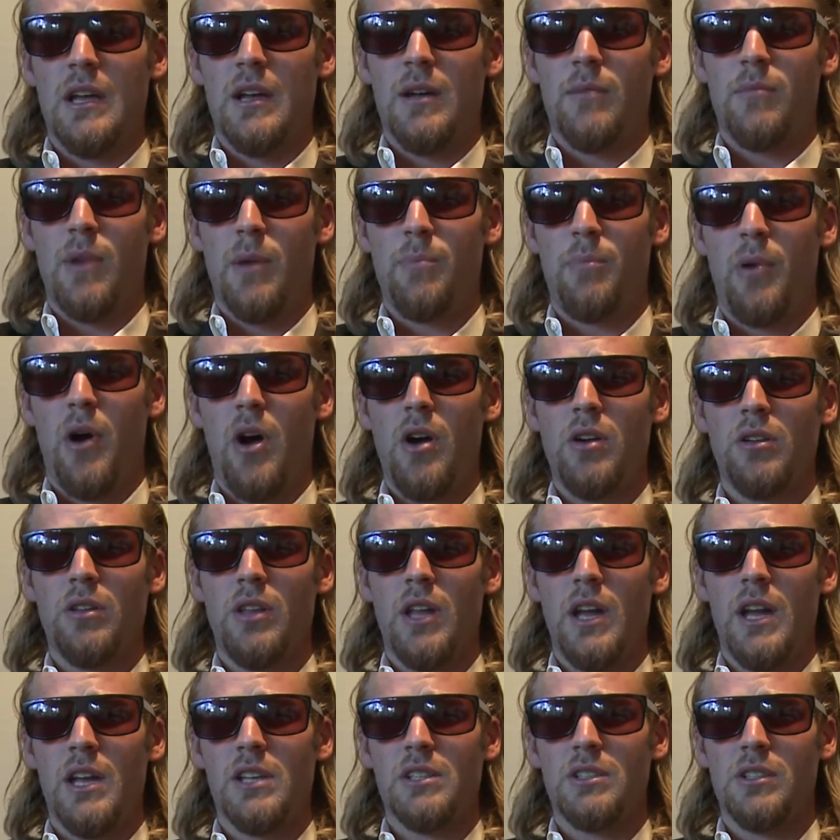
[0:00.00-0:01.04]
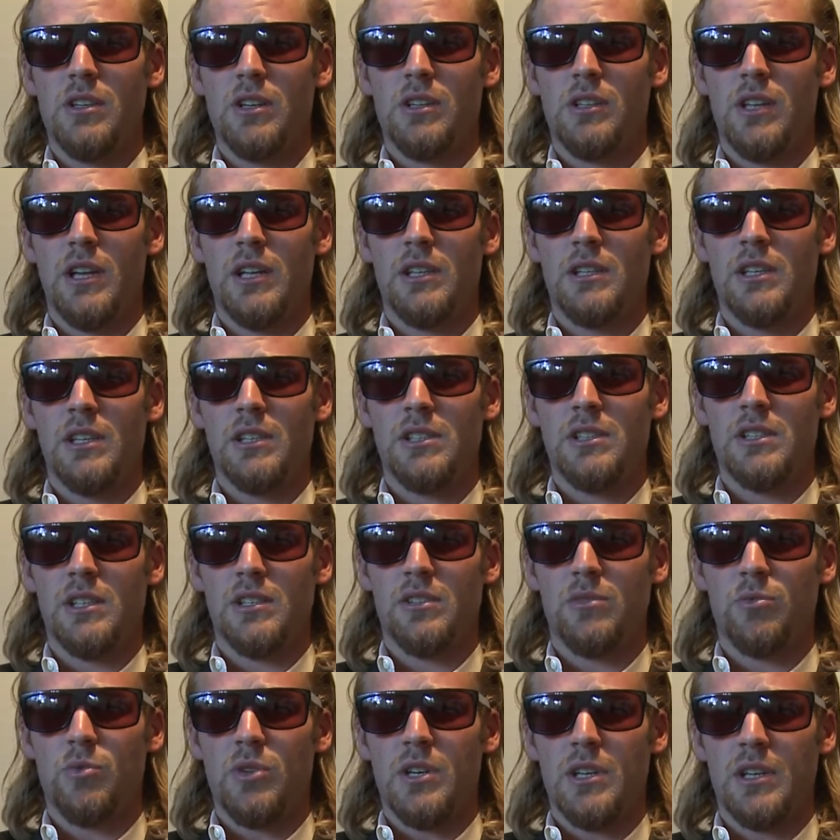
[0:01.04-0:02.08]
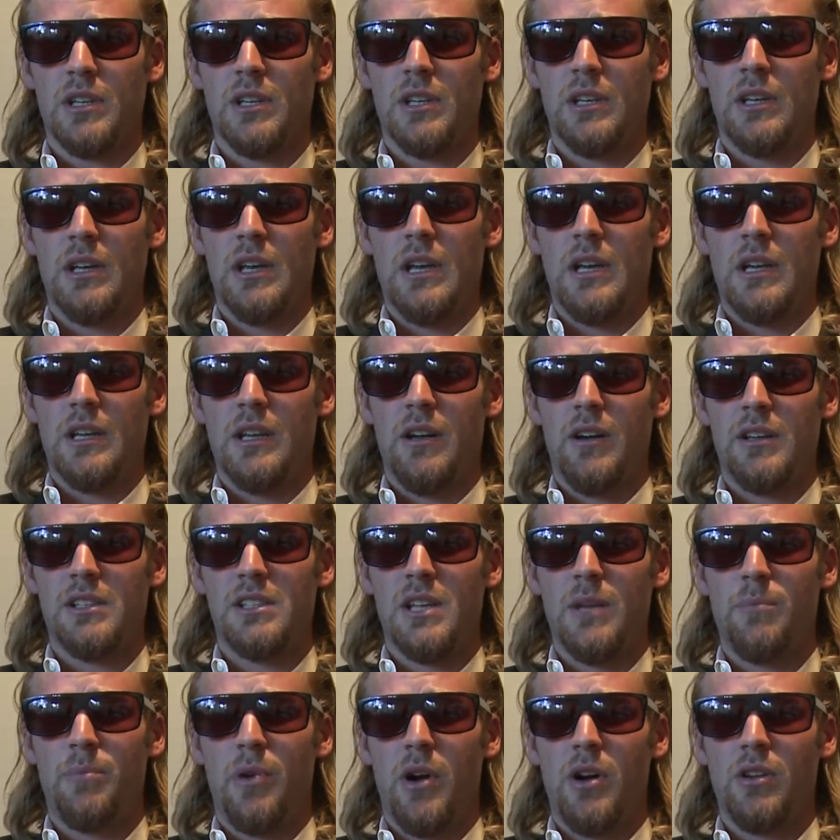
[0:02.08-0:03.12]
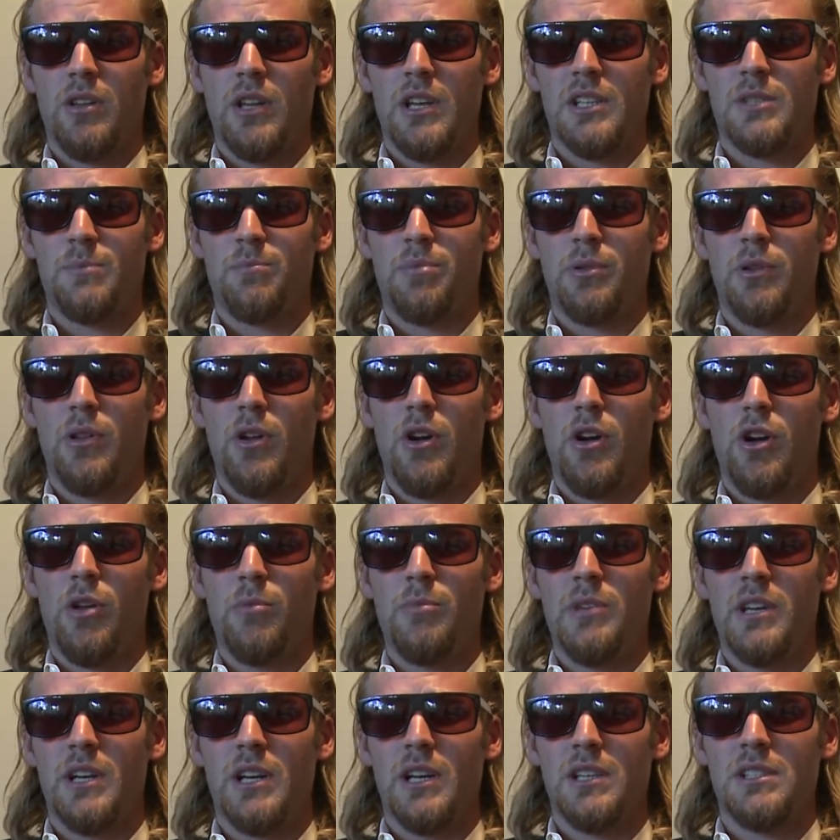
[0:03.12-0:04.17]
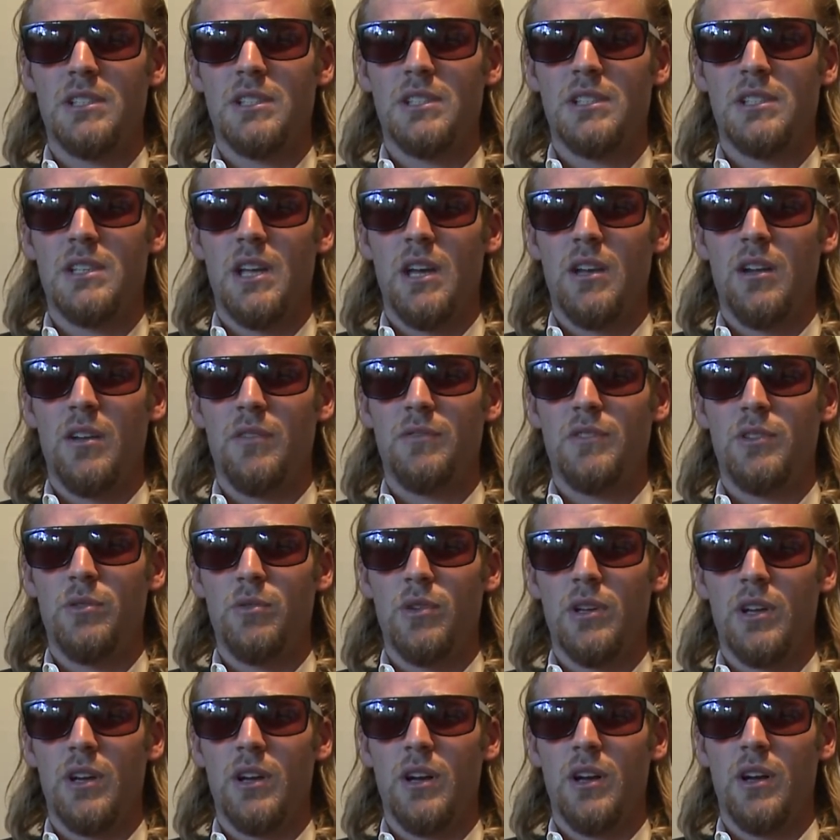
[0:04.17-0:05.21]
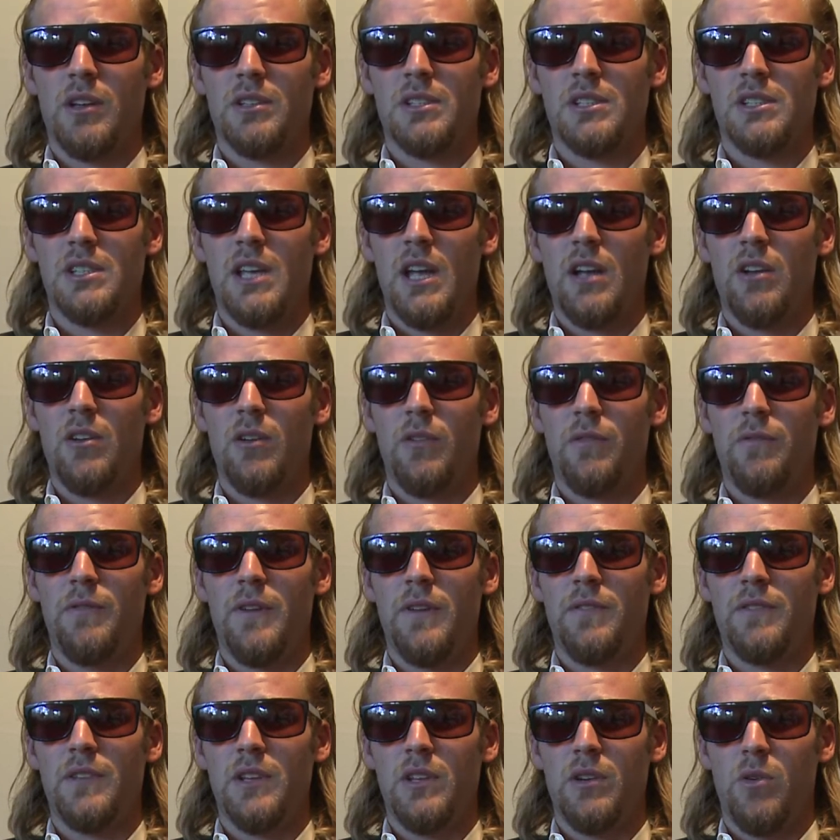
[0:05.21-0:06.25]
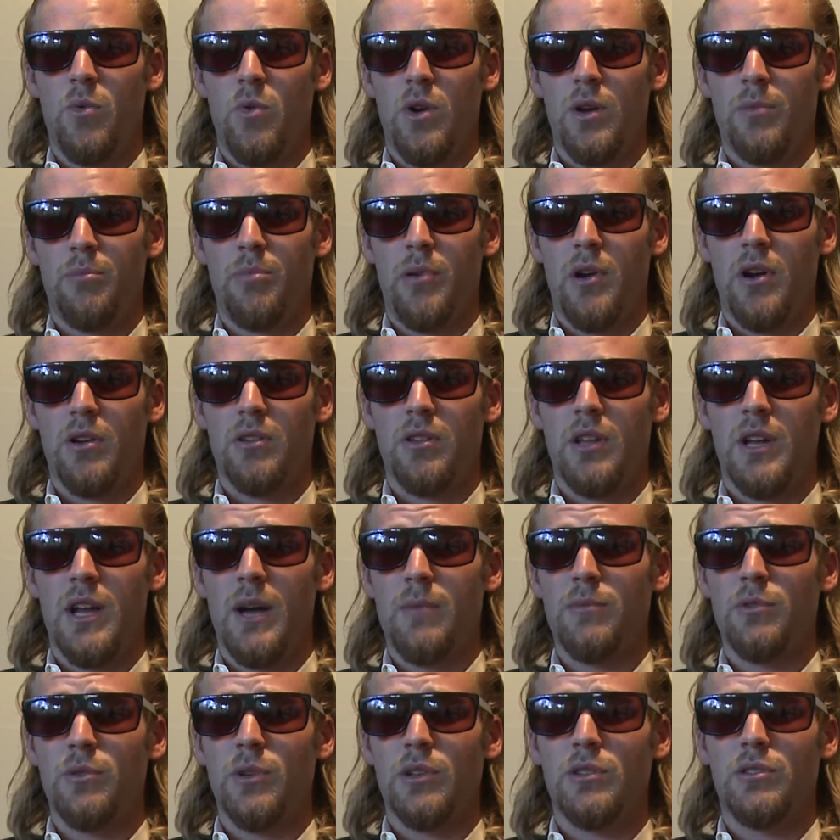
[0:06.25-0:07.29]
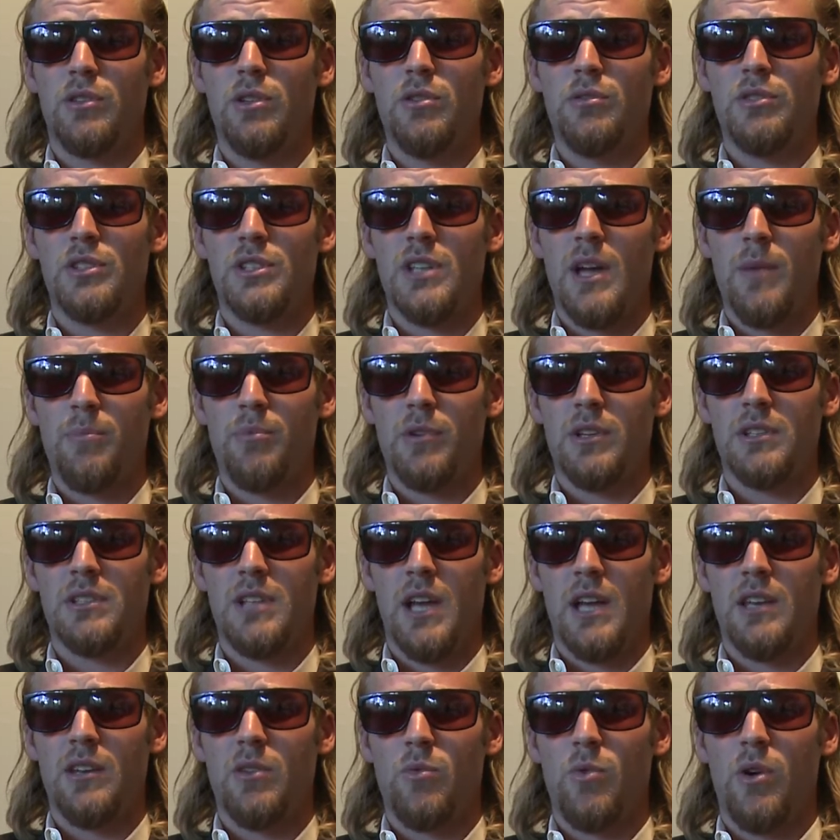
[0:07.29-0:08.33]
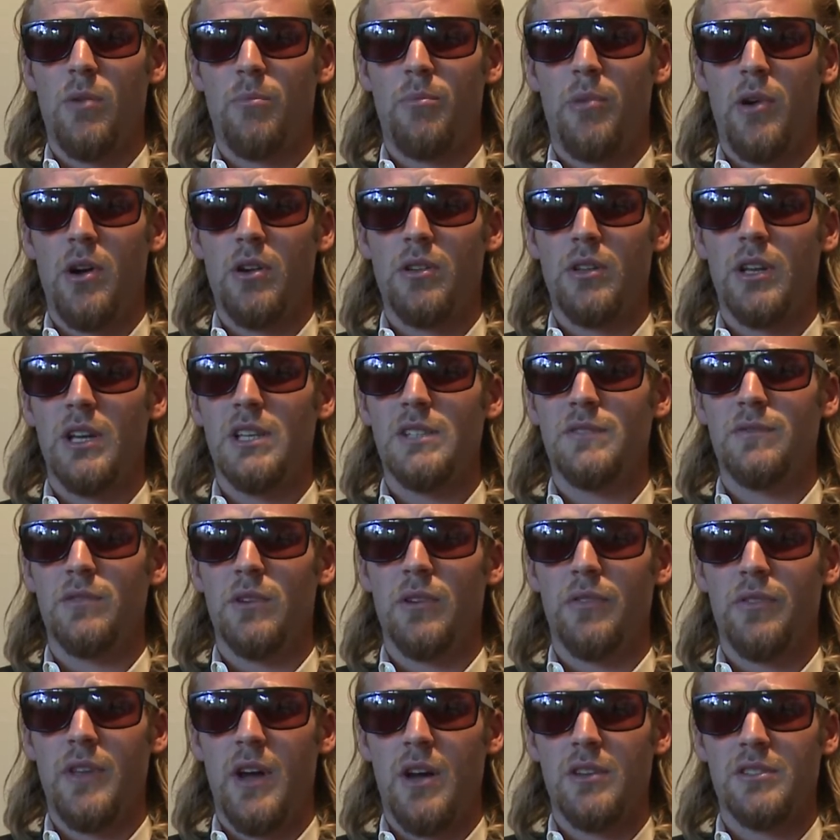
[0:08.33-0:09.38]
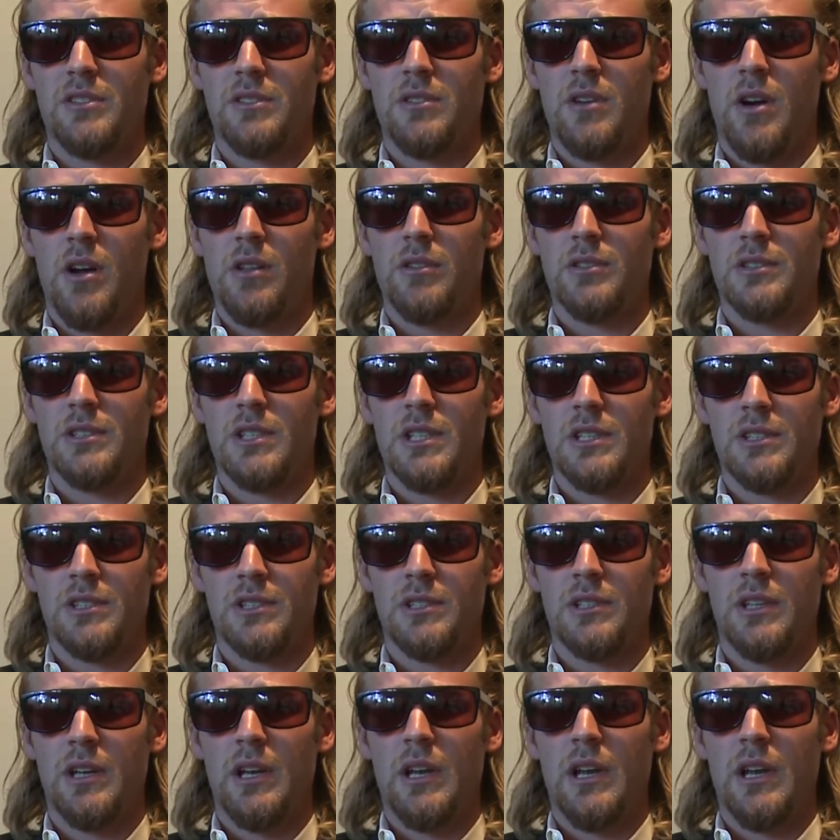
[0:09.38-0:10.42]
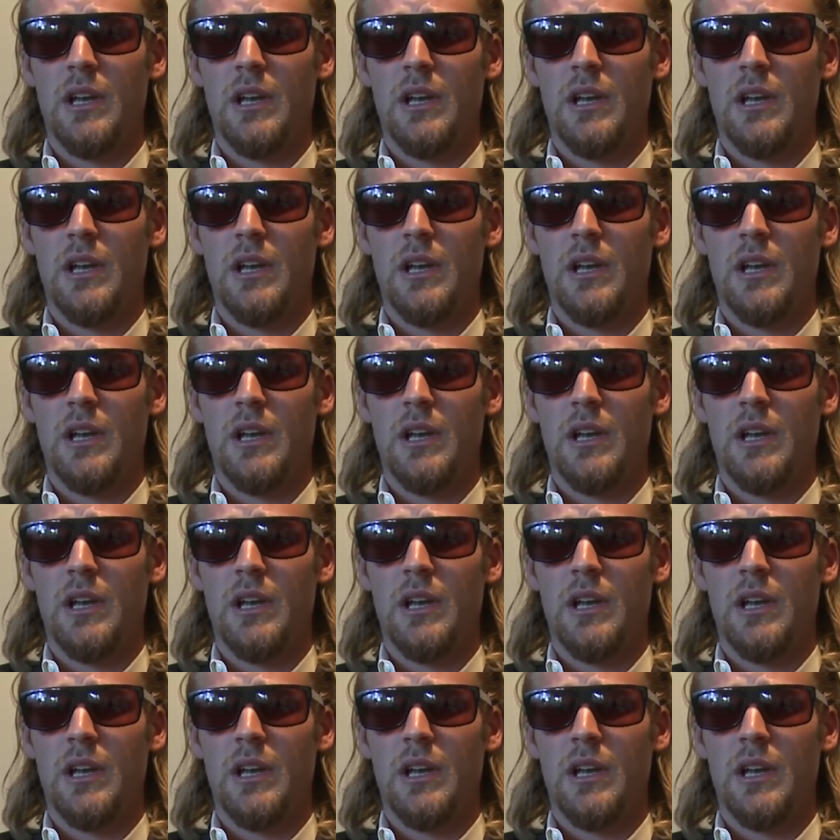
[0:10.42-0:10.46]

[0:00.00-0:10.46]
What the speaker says: My parlays look like this week. Now I say parlays plural because instead of doing a single 50-to-1 parlay, I'm doing two separate 10-to-1 parlays for $1,000 each.